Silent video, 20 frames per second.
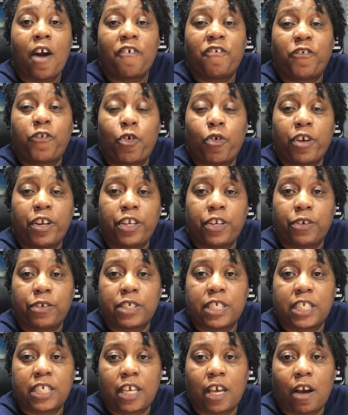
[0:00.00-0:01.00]
for
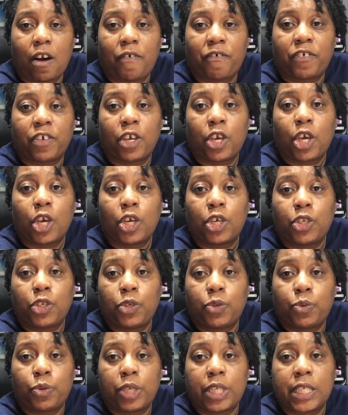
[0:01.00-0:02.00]
yourself
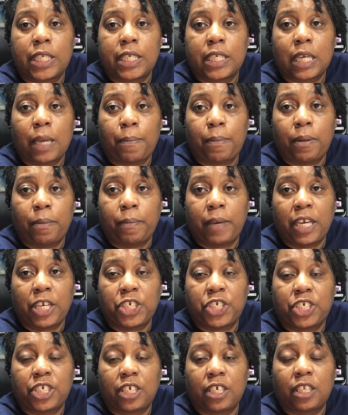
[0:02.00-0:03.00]
doing
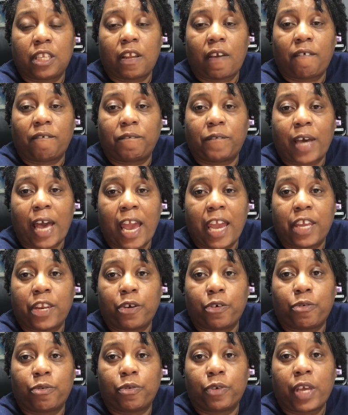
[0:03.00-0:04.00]
sublimation,
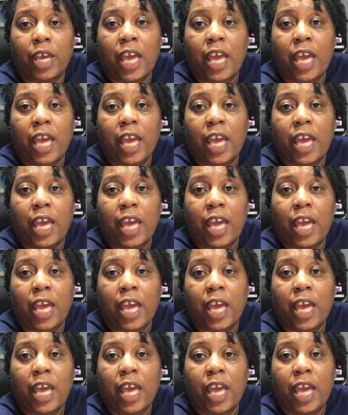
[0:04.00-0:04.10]
vinyl,